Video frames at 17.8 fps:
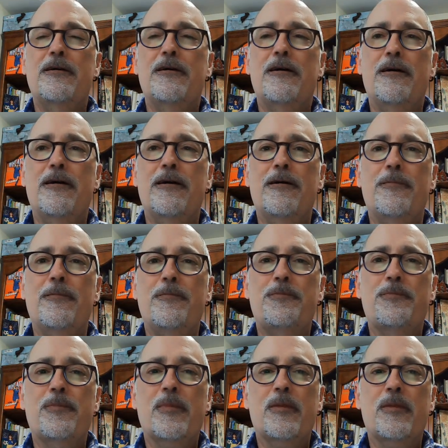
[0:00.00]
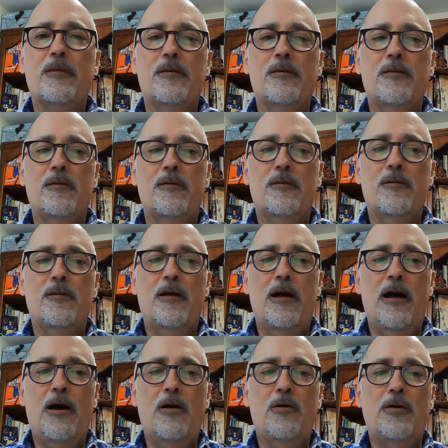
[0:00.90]

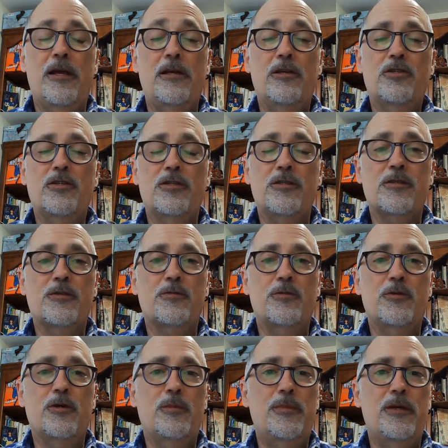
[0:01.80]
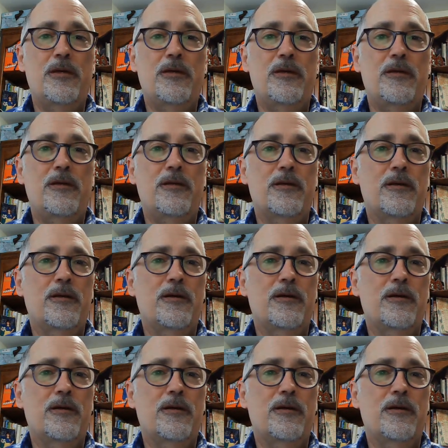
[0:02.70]
How nations will be